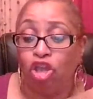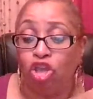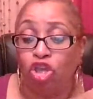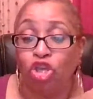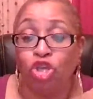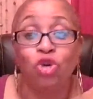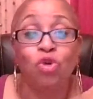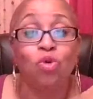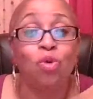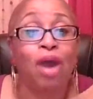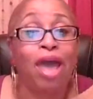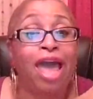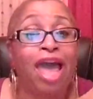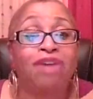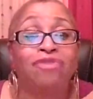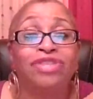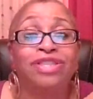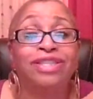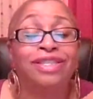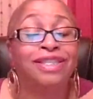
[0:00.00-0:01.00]
you
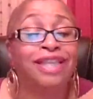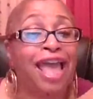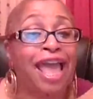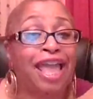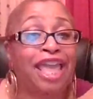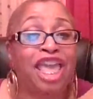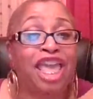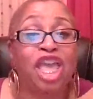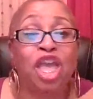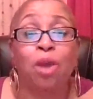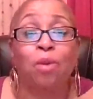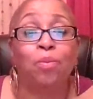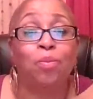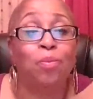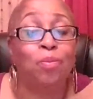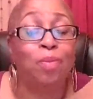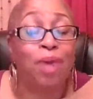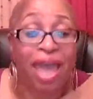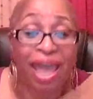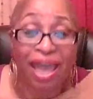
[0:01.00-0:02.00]
have snacking
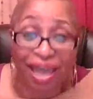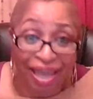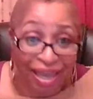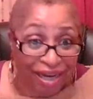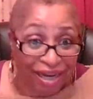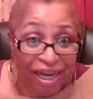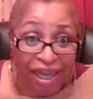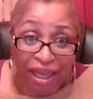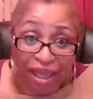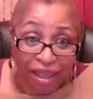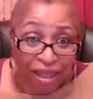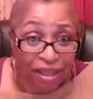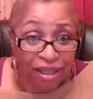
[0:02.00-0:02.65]
made.